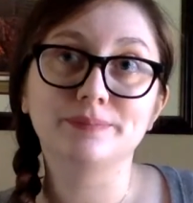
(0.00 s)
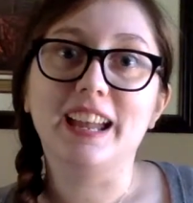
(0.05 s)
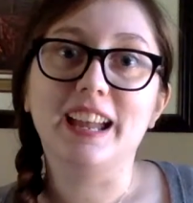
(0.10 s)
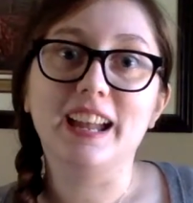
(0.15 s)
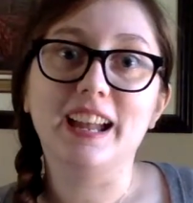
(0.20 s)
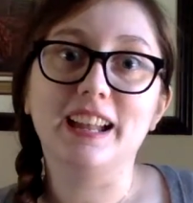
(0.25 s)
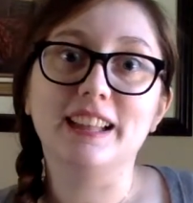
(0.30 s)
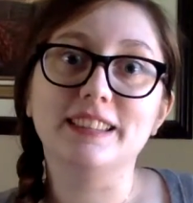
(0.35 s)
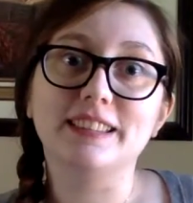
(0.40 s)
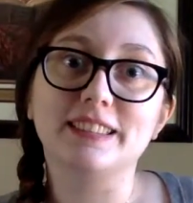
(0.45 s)

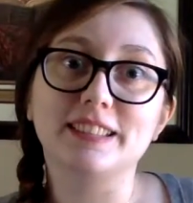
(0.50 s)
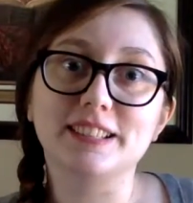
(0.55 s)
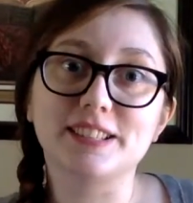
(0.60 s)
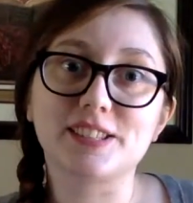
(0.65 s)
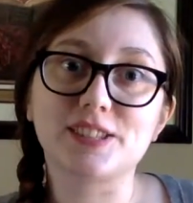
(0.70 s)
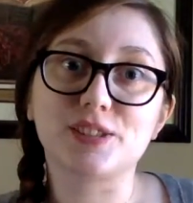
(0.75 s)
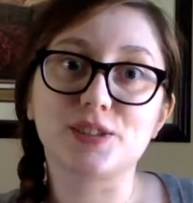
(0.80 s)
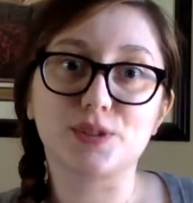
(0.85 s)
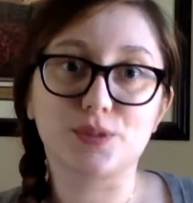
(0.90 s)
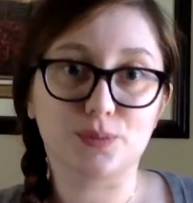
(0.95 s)
And
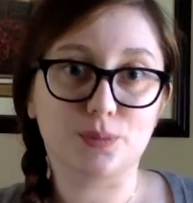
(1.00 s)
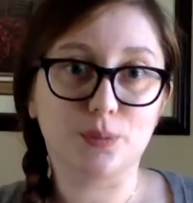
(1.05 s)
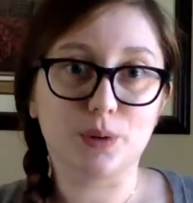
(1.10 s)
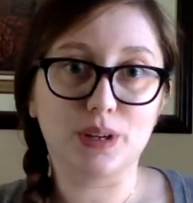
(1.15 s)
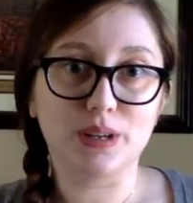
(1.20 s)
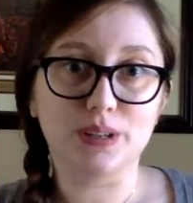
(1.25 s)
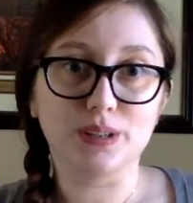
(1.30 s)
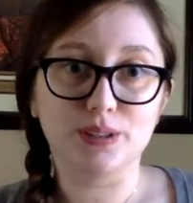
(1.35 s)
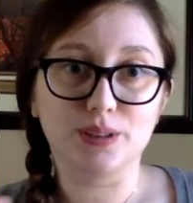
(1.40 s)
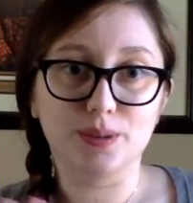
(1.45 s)
this is
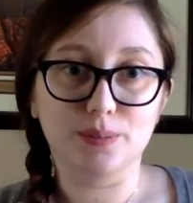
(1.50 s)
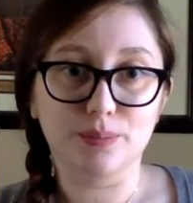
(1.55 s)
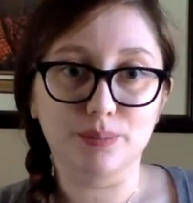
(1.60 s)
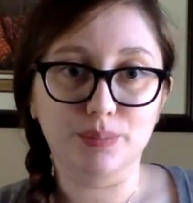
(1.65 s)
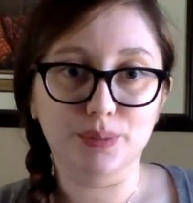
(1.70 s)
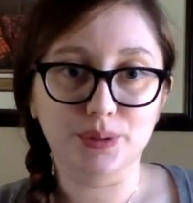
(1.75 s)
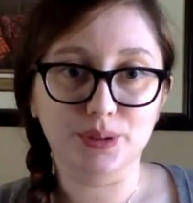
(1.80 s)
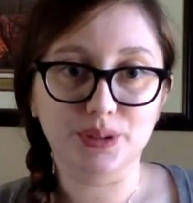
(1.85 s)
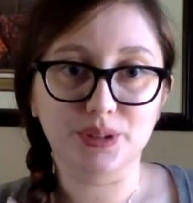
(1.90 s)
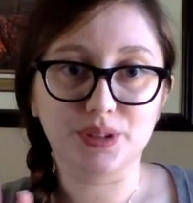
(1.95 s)
where the
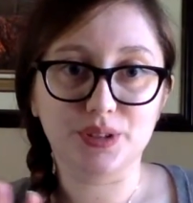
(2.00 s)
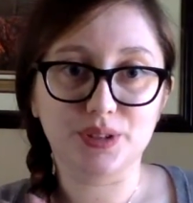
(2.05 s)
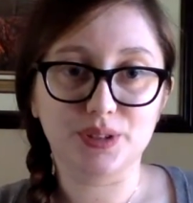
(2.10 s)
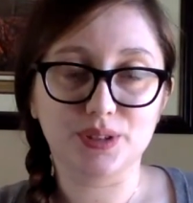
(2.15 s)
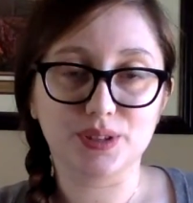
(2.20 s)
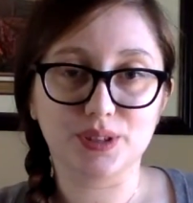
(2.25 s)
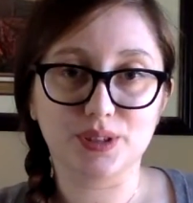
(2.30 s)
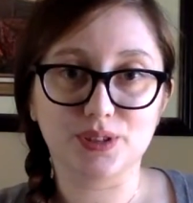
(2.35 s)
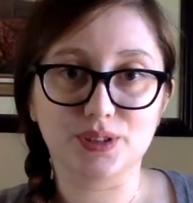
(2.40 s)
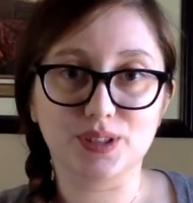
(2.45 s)
book
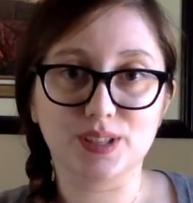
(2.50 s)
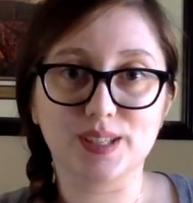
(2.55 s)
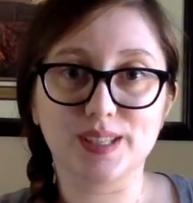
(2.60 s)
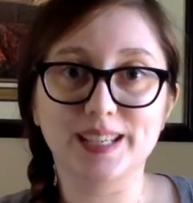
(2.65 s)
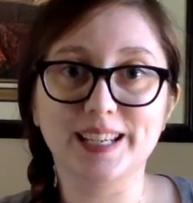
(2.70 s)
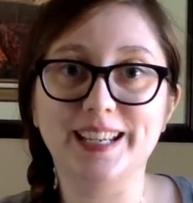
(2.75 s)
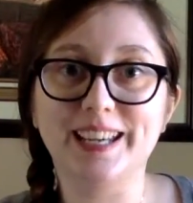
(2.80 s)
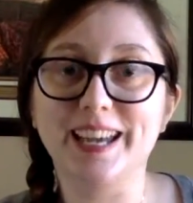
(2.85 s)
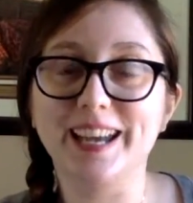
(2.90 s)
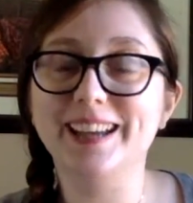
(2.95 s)
starts to
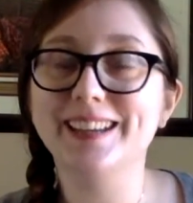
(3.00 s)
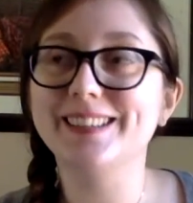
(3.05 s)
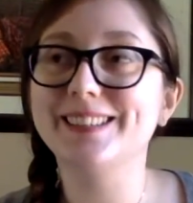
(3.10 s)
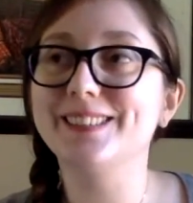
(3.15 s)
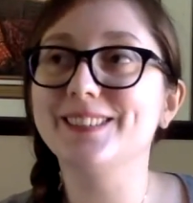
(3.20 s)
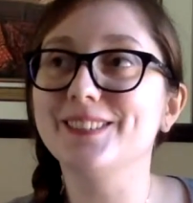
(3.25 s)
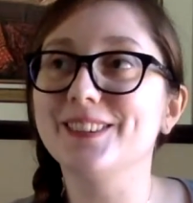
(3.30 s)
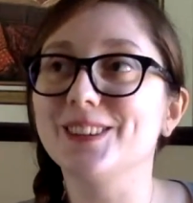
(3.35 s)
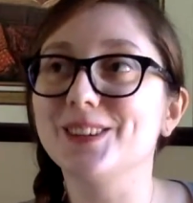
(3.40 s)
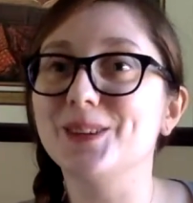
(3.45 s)
get a
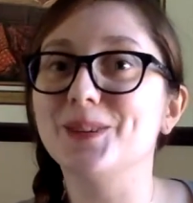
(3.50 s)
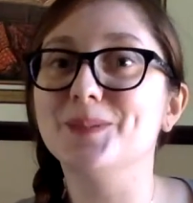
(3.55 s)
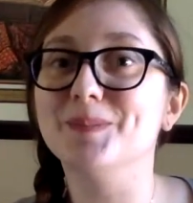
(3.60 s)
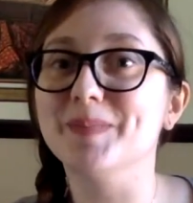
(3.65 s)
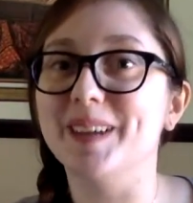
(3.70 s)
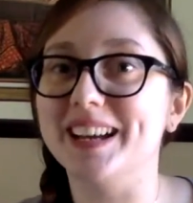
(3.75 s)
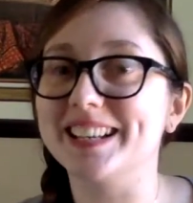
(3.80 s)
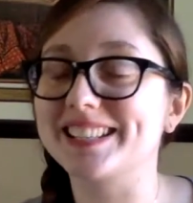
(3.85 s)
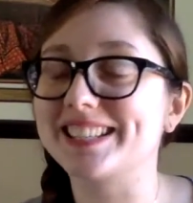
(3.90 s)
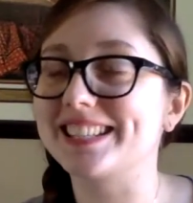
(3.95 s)
little
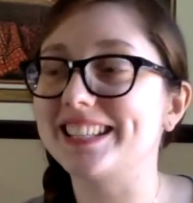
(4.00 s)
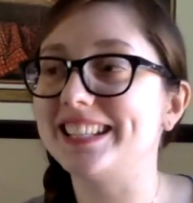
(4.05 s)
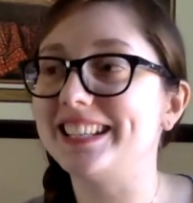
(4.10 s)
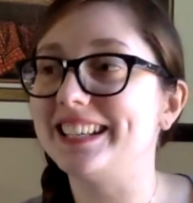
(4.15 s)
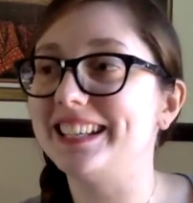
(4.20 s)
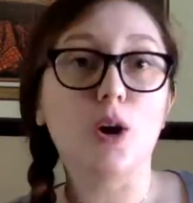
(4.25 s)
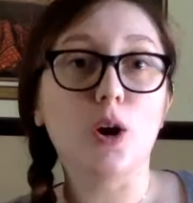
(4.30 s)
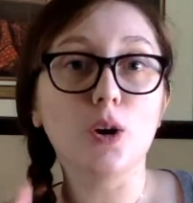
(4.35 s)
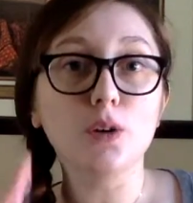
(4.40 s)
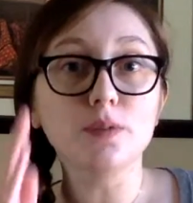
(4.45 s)
messy.
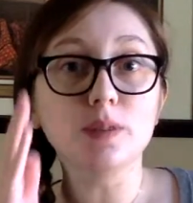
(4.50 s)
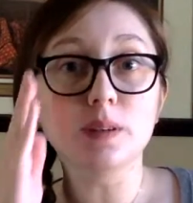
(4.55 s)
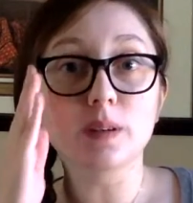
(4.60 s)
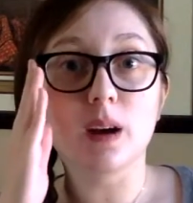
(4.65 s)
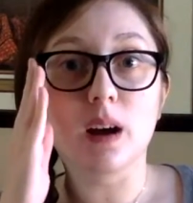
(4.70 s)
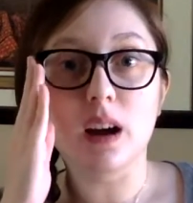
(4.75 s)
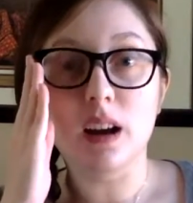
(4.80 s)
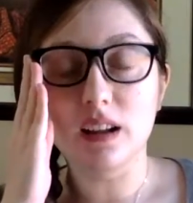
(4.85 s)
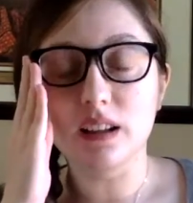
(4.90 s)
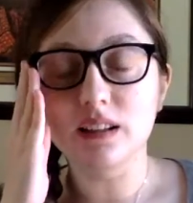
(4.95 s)

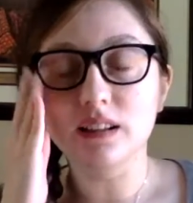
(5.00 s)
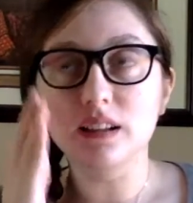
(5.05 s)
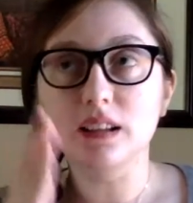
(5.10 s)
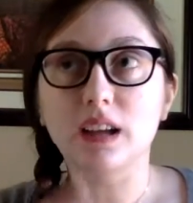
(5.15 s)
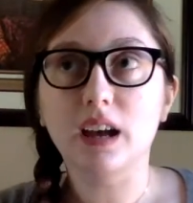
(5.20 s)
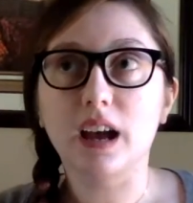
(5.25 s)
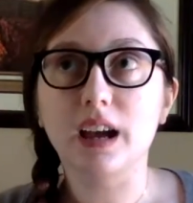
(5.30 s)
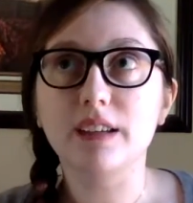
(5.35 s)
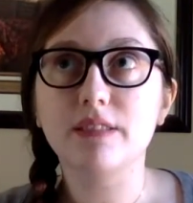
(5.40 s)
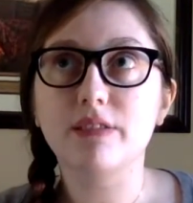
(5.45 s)
Overall,
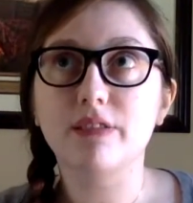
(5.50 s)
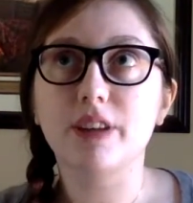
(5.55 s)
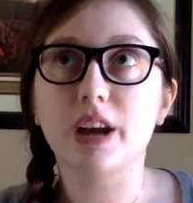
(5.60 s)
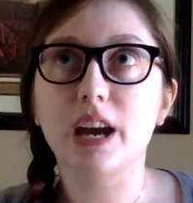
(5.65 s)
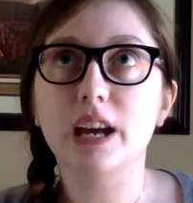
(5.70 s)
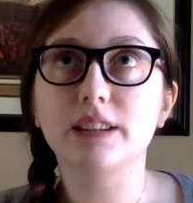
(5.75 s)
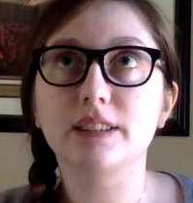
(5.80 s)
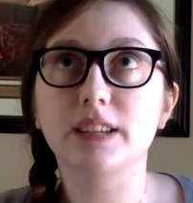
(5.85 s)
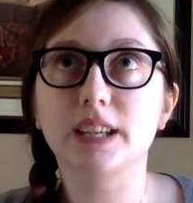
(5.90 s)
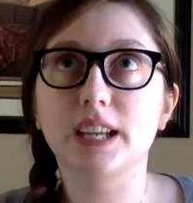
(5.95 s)
I
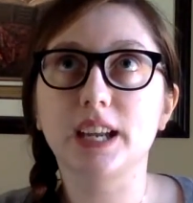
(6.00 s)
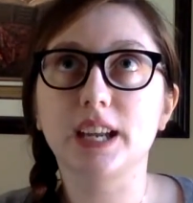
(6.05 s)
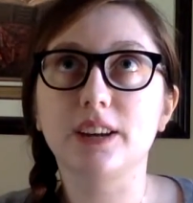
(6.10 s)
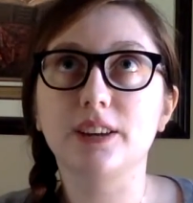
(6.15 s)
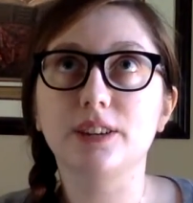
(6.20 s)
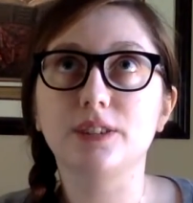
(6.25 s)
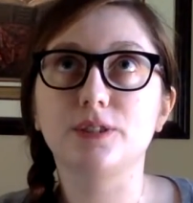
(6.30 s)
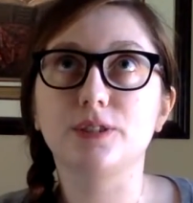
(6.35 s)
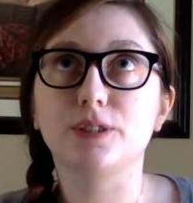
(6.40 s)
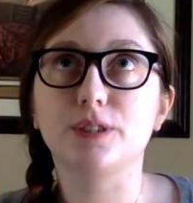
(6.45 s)
thought the
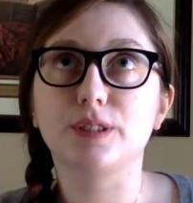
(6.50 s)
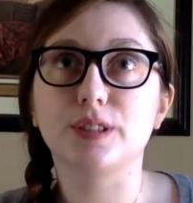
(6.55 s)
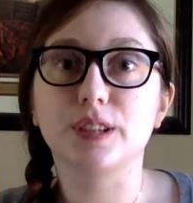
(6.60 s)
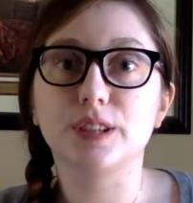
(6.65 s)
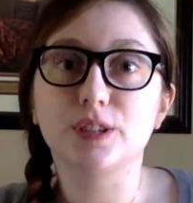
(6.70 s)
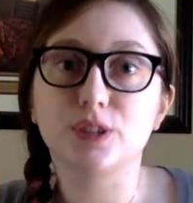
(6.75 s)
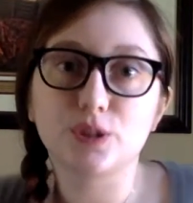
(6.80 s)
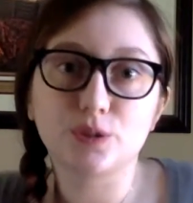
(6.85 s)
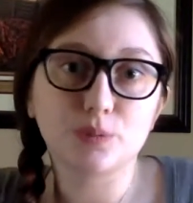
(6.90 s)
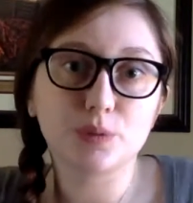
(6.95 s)

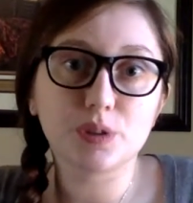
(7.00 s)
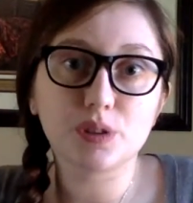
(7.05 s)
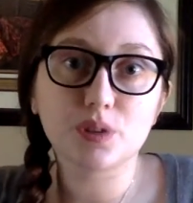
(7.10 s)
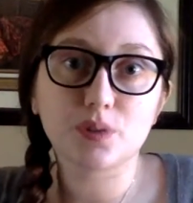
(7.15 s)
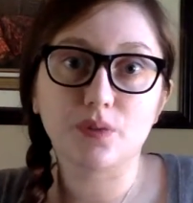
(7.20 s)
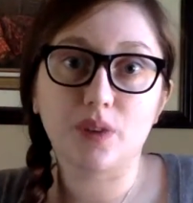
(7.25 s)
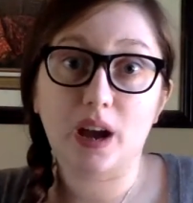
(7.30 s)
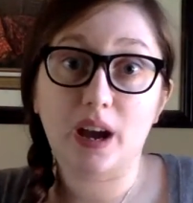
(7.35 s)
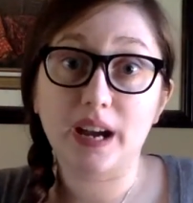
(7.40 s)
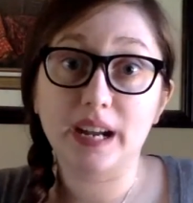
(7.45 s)
characterization was
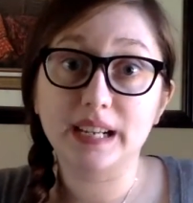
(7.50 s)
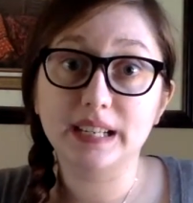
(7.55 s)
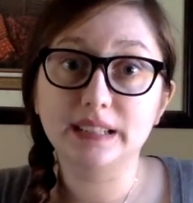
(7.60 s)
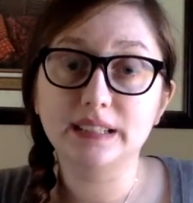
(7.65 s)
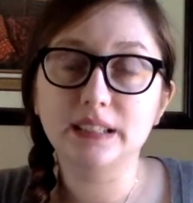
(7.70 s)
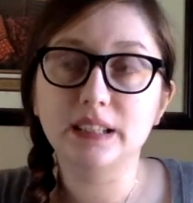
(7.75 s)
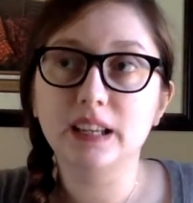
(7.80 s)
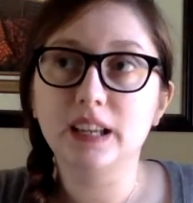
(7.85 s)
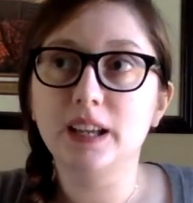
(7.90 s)
fine.